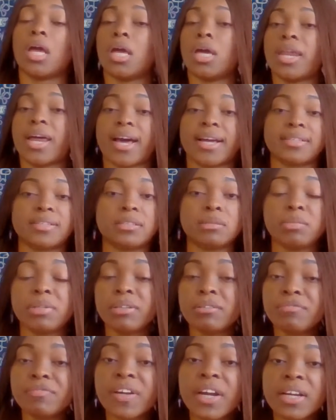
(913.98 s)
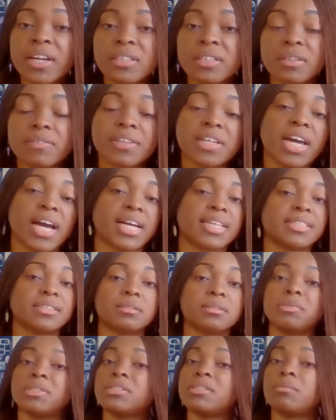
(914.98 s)
it has to be effective, it has
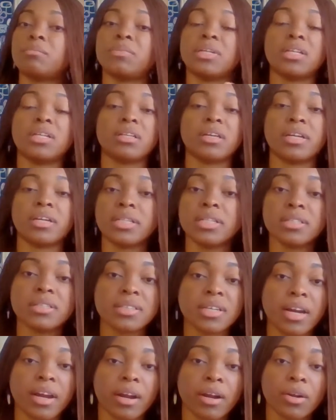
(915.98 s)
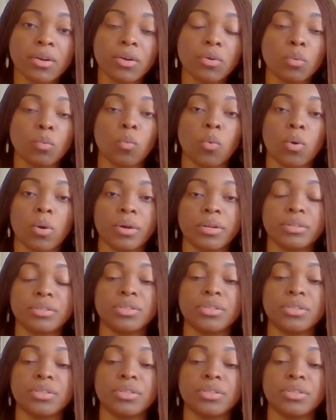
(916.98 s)
to be something they desire or want.